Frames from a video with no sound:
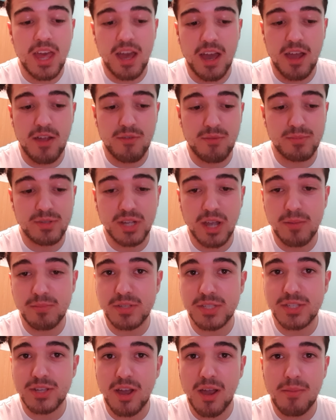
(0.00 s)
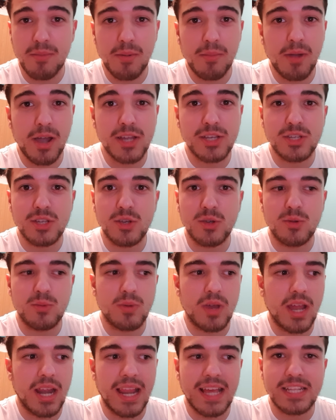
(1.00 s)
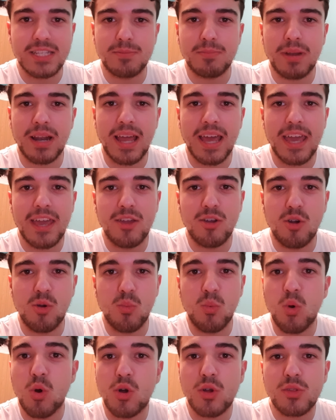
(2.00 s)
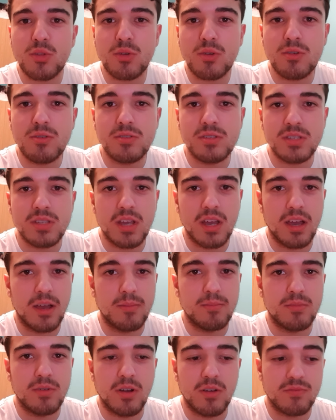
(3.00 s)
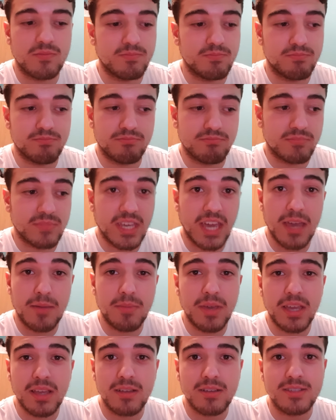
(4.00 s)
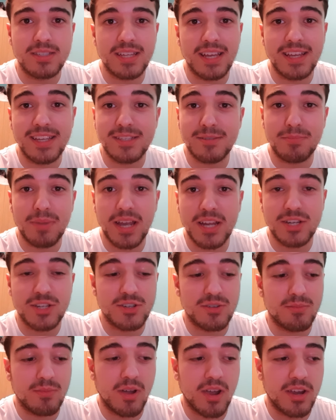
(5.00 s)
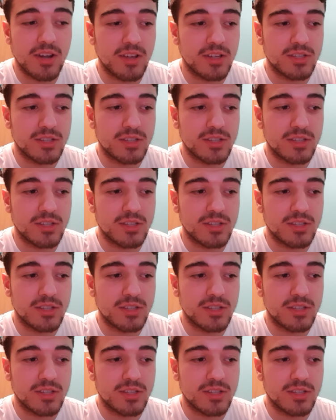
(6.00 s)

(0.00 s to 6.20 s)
Uh, from time to time I might do a let's play or walkthroughs um, of gaming because that is a passion of mine.